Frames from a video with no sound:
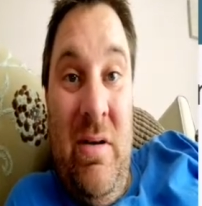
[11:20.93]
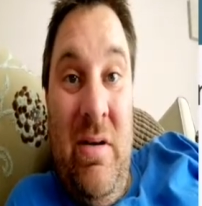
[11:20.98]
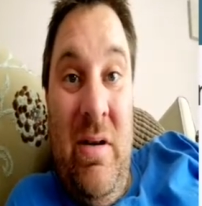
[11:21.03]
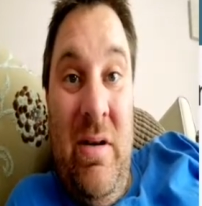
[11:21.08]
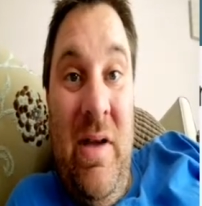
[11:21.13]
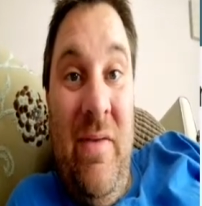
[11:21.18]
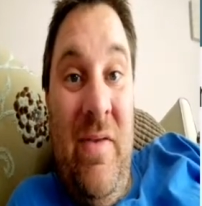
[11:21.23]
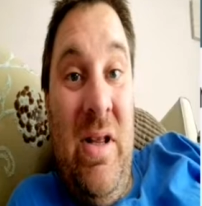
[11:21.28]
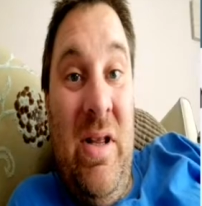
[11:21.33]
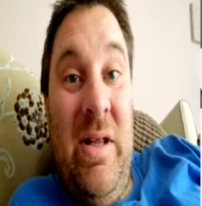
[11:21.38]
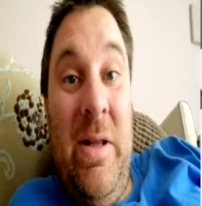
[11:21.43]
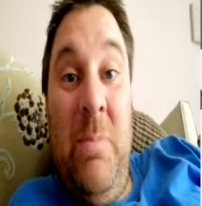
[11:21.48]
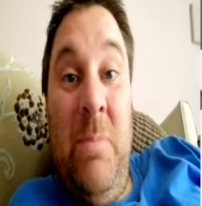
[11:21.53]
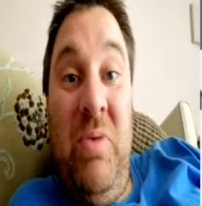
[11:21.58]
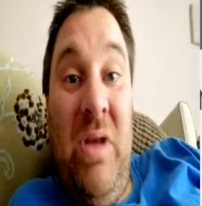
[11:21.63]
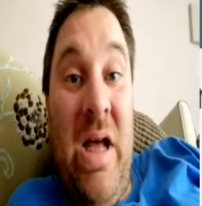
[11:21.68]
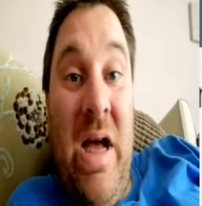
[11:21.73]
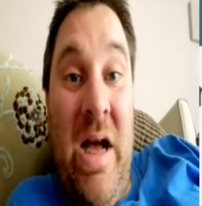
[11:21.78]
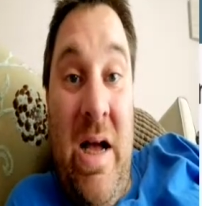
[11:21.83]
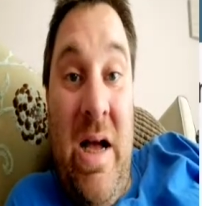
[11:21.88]
Give you the
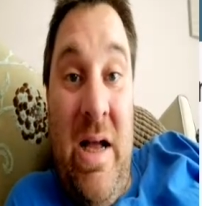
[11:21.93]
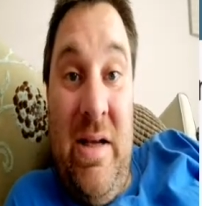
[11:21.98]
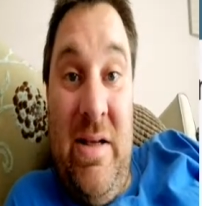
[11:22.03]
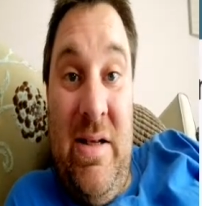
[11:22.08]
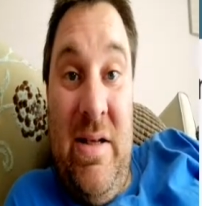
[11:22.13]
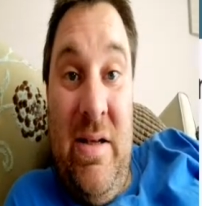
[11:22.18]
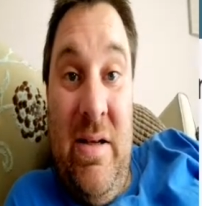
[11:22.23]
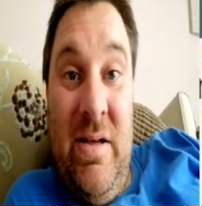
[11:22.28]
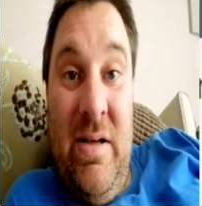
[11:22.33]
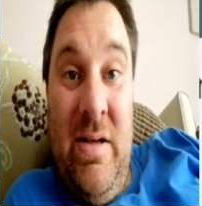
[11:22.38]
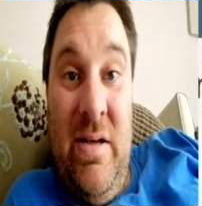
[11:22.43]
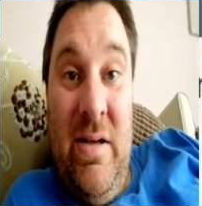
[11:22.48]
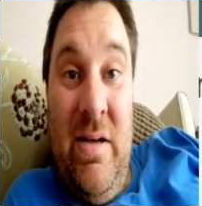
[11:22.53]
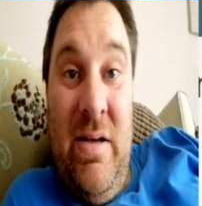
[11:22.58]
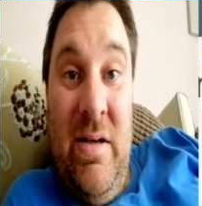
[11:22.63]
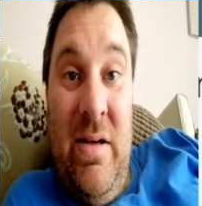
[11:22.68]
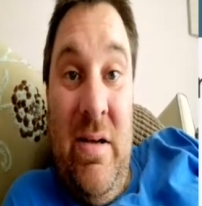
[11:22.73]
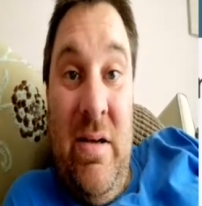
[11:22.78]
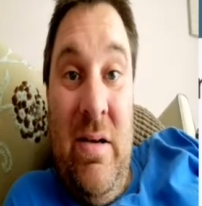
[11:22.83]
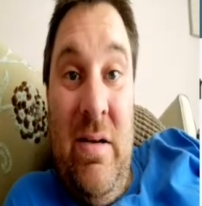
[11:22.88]
liberal arts.
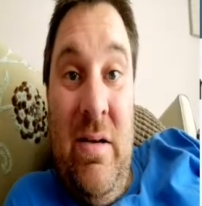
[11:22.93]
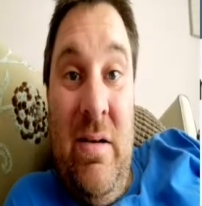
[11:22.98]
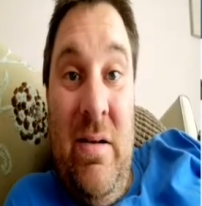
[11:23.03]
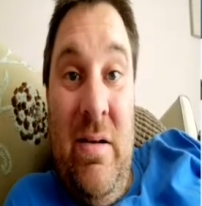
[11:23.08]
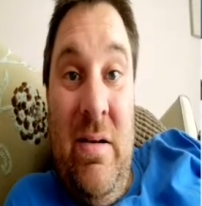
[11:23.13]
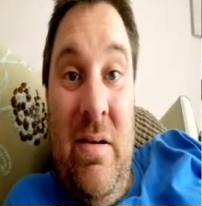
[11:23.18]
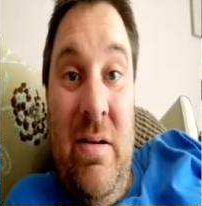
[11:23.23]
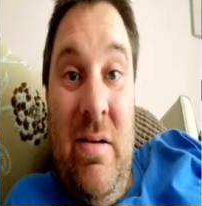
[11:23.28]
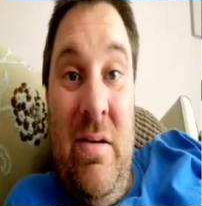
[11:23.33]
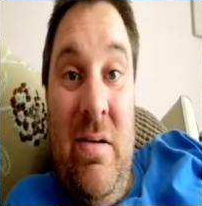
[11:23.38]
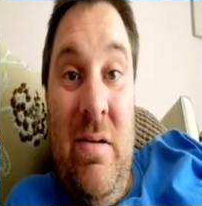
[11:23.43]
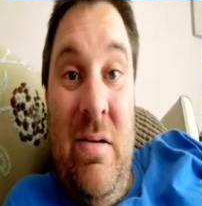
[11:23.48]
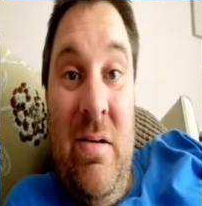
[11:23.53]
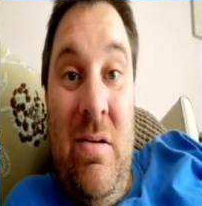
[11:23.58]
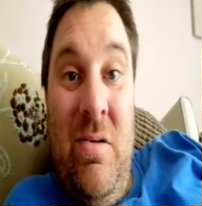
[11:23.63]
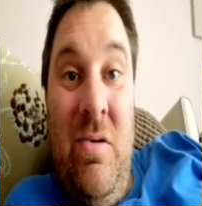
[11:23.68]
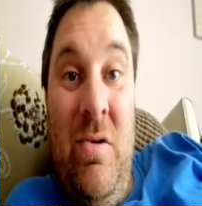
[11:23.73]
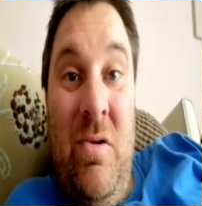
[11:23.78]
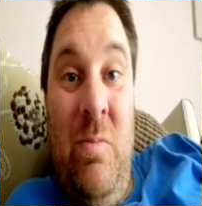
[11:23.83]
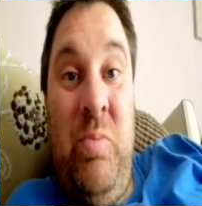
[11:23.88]

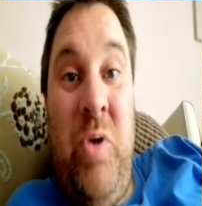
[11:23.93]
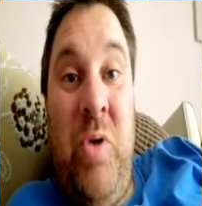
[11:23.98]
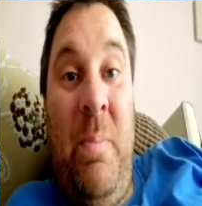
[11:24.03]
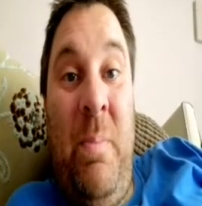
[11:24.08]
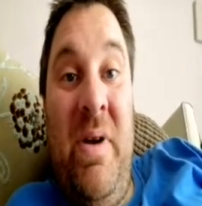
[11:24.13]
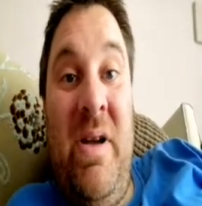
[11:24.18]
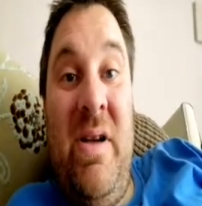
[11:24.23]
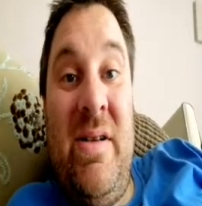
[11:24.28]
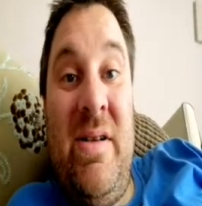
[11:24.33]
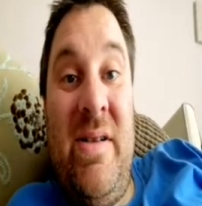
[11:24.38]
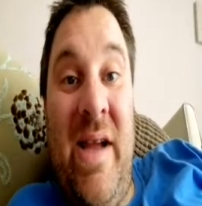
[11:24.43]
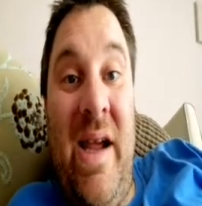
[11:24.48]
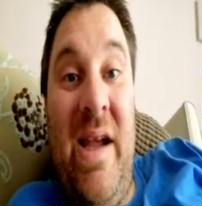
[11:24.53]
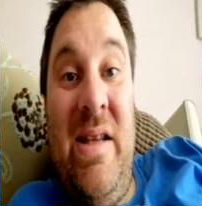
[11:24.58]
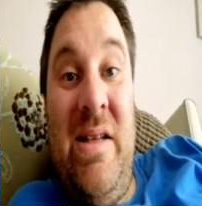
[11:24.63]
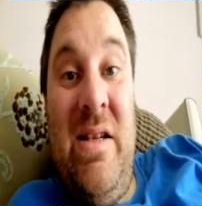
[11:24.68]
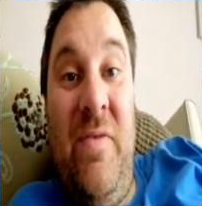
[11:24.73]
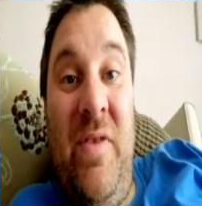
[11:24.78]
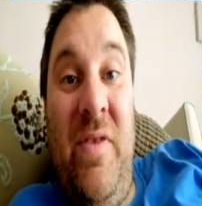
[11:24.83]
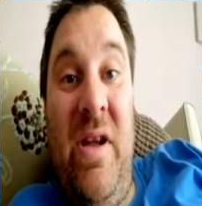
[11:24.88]
Do proper
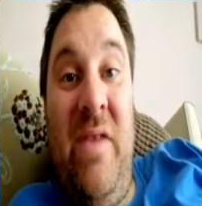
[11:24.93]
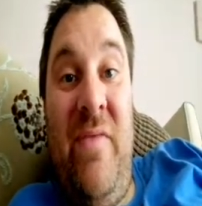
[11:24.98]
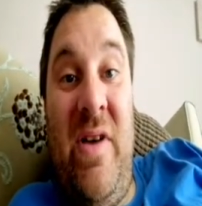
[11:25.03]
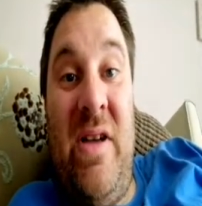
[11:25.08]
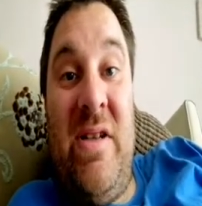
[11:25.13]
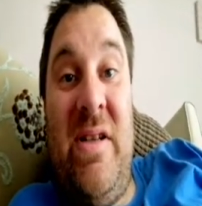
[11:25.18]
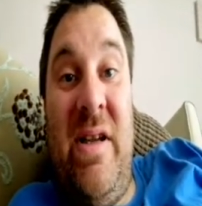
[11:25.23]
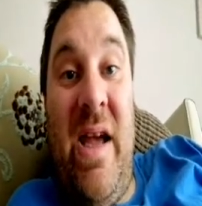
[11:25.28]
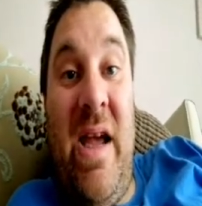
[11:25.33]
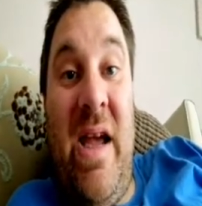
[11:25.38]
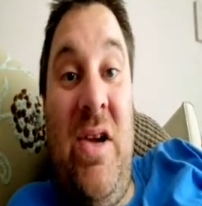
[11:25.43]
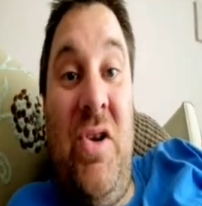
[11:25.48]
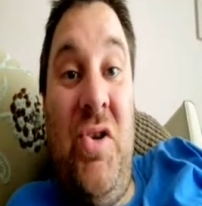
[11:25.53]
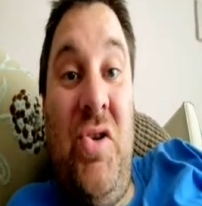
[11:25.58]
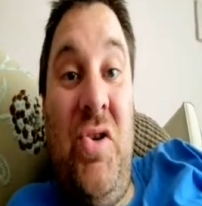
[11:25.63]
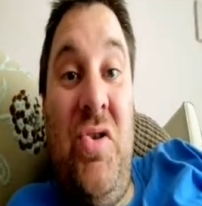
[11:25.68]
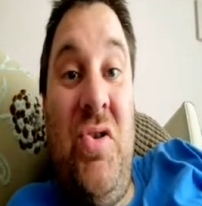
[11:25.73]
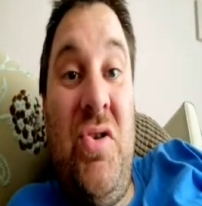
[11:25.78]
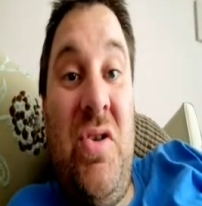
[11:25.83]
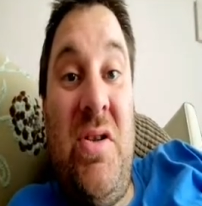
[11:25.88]
scientific
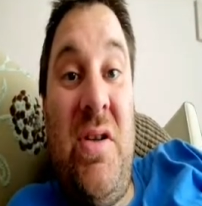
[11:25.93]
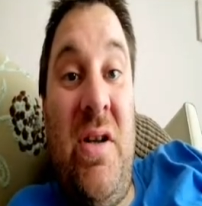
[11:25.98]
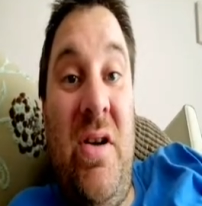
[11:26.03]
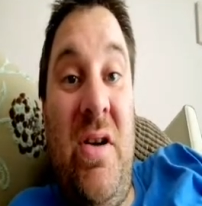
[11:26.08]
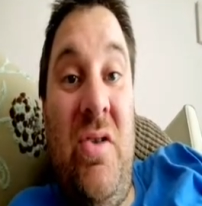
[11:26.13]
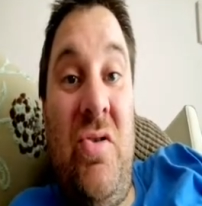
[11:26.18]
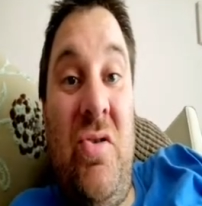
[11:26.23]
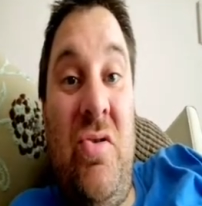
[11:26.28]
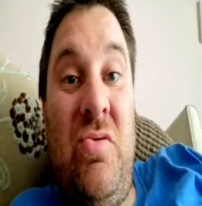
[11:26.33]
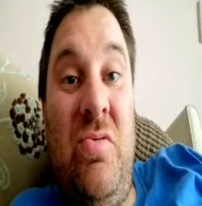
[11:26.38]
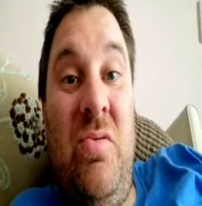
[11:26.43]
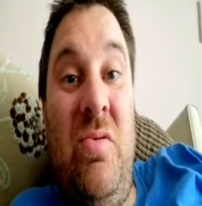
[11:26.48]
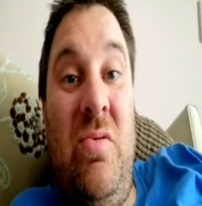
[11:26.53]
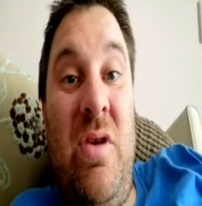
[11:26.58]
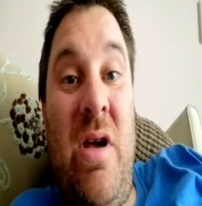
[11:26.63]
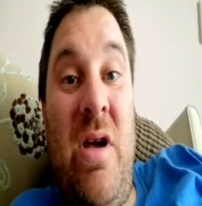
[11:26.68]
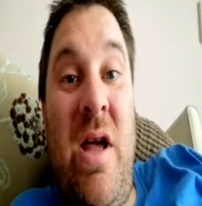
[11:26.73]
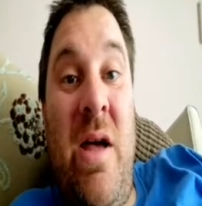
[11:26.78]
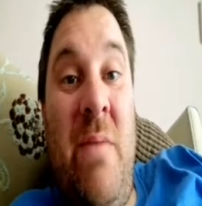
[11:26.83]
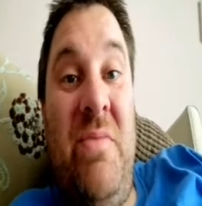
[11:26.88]
investigations instead of just
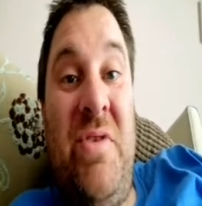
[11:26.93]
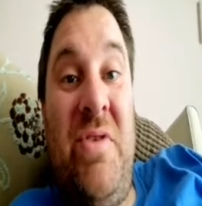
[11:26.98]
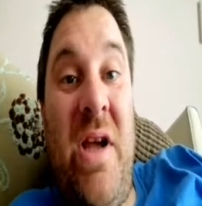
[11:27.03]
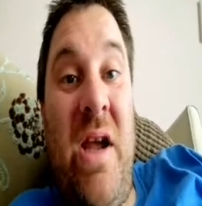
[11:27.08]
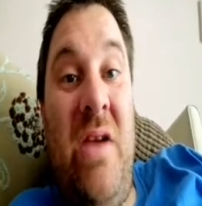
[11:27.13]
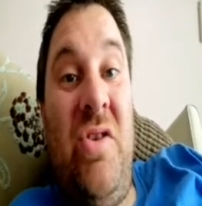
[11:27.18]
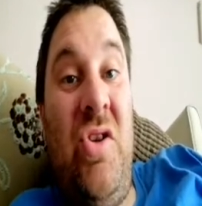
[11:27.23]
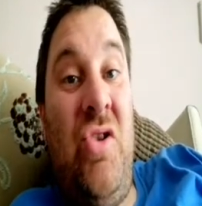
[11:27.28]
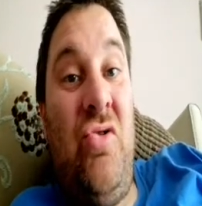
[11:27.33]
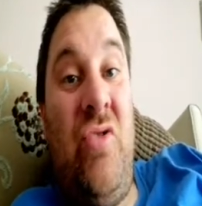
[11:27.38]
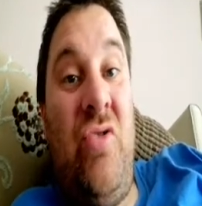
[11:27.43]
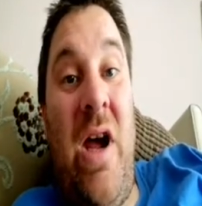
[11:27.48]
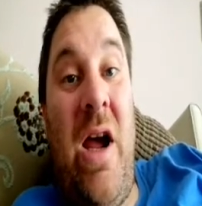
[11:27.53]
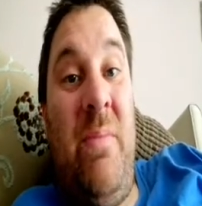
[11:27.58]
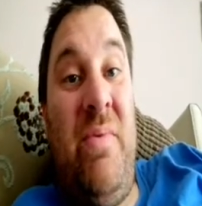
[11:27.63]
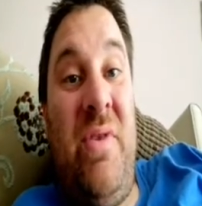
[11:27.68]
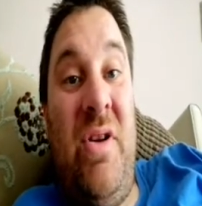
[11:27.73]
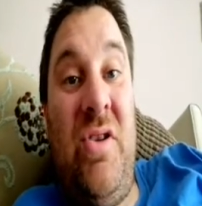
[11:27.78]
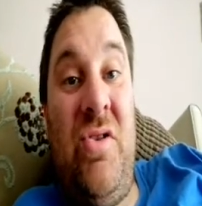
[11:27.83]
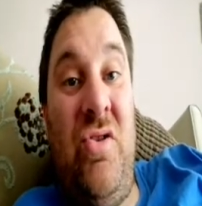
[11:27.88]
saying describe
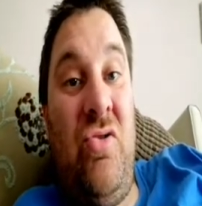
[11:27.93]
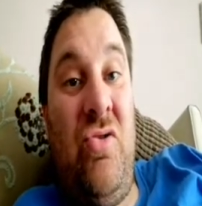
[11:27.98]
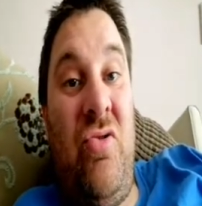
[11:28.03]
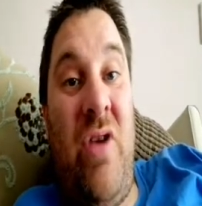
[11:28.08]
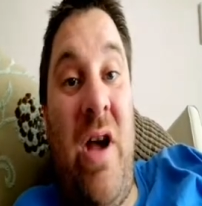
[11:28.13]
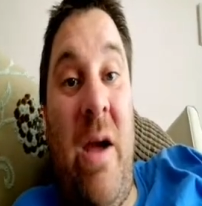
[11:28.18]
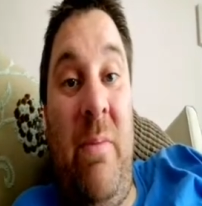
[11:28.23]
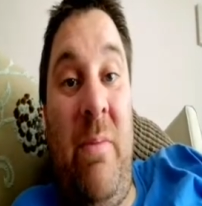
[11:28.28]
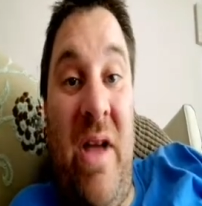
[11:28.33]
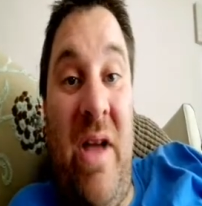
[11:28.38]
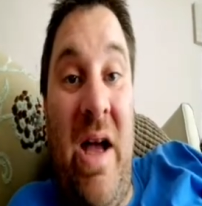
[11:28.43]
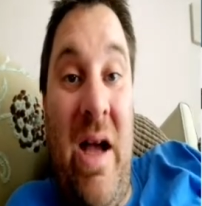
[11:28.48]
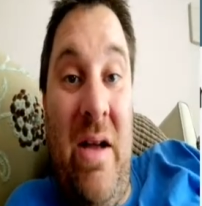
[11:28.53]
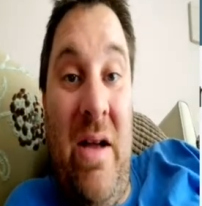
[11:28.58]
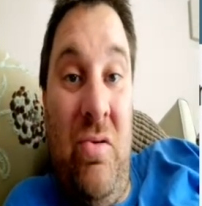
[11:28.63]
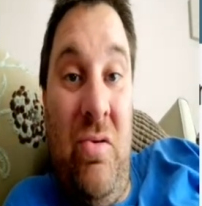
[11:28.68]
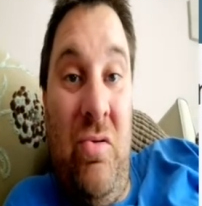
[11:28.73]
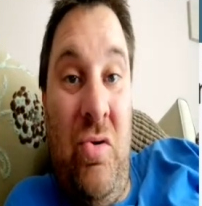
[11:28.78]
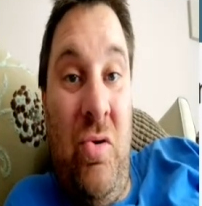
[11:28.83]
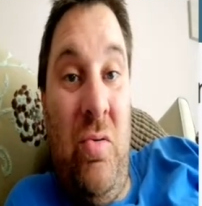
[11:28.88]
this, describe that,
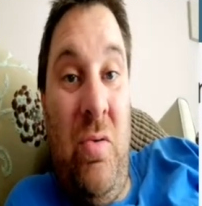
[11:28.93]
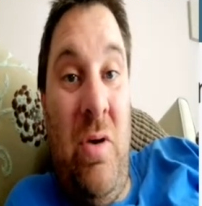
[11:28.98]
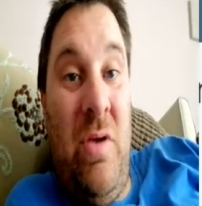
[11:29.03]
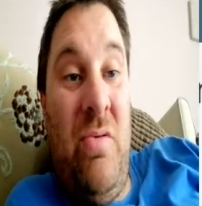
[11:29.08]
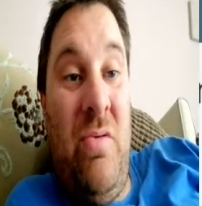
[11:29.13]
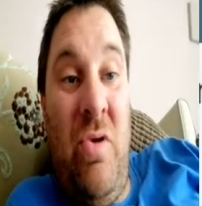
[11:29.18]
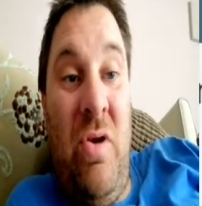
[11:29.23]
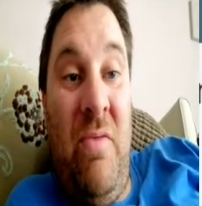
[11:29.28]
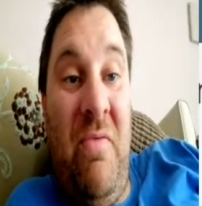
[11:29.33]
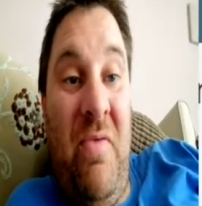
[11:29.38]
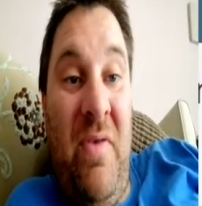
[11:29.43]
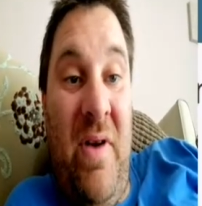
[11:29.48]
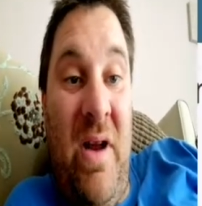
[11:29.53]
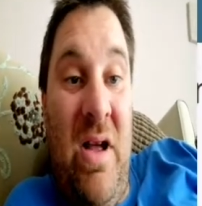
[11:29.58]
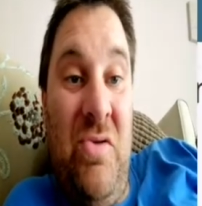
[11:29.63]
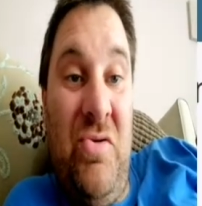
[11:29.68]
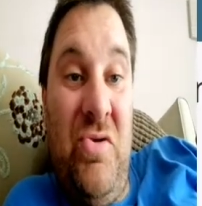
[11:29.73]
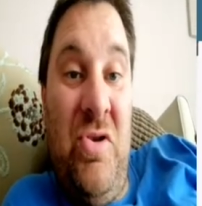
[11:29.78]
and everything else.